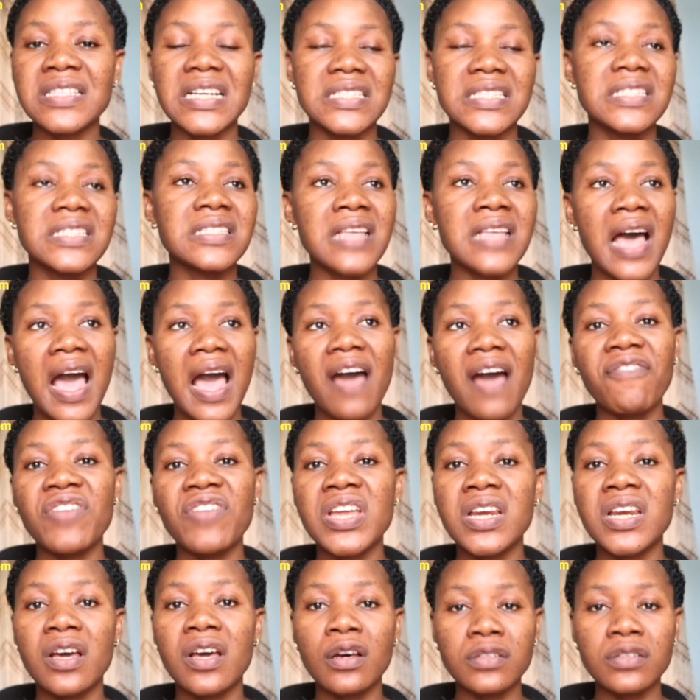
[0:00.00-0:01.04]
that is
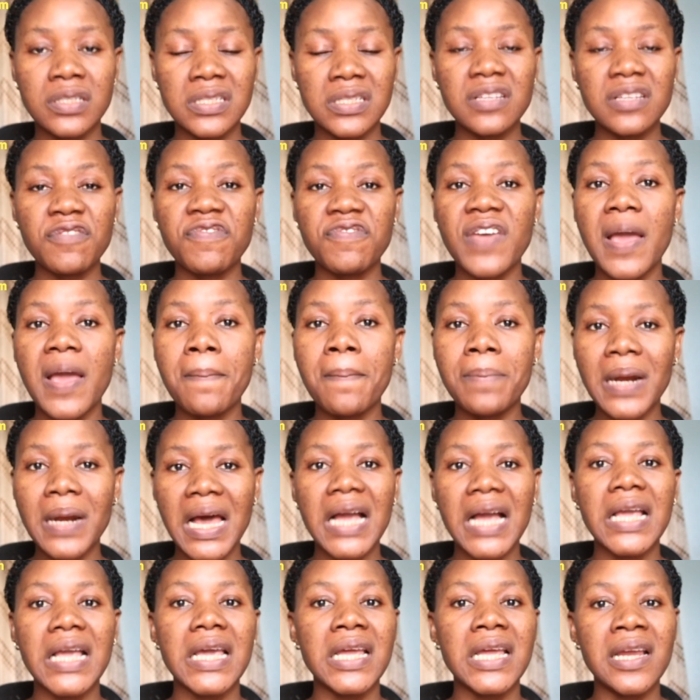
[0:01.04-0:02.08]
having a severe
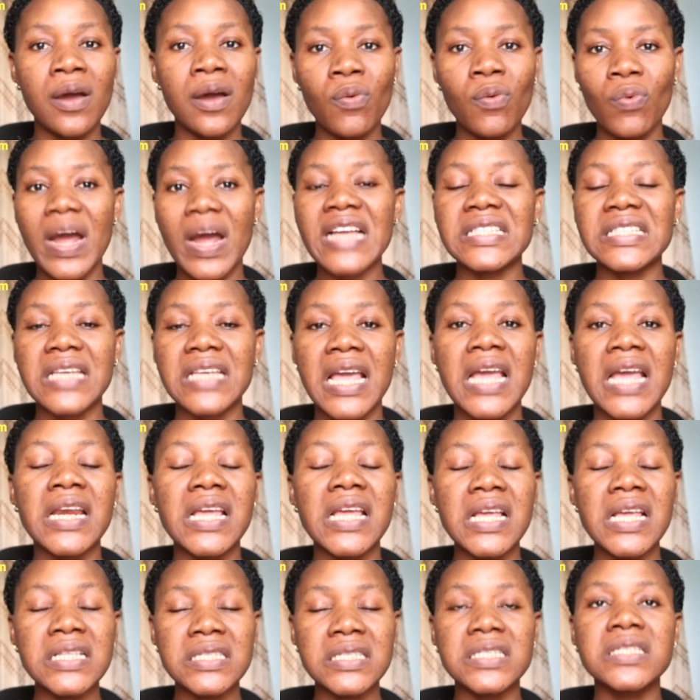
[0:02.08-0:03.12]
blackhead and whitehead,
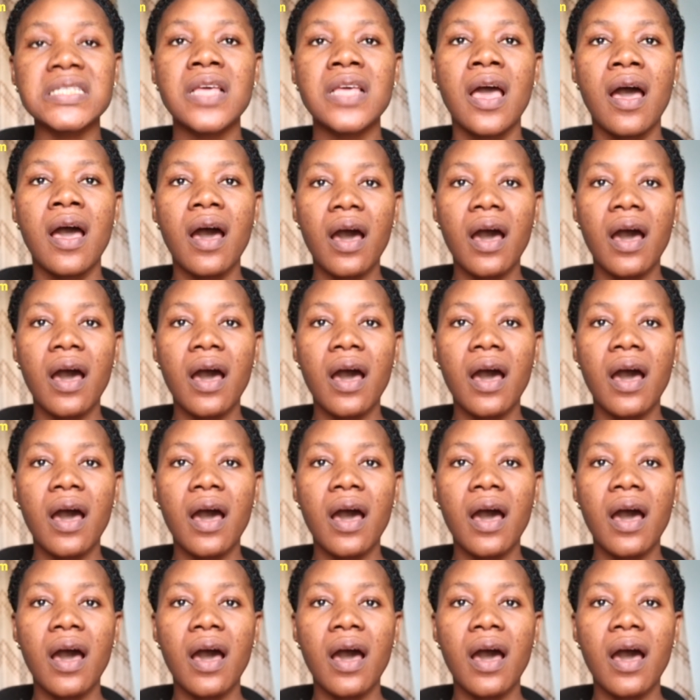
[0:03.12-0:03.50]
it's